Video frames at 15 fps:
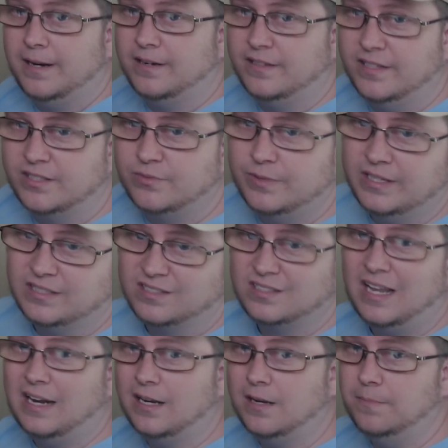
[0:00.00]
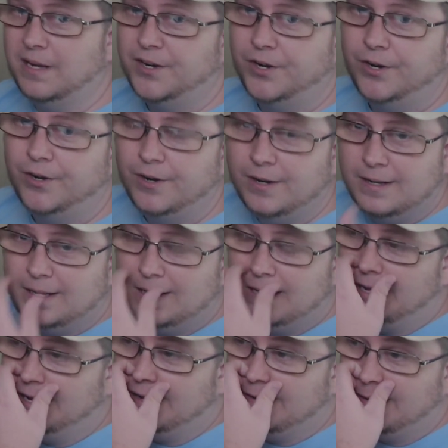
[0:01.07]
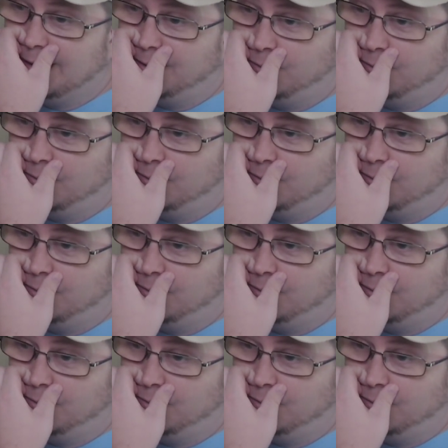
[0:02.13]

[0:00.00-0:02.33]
to this one is slightly better, and I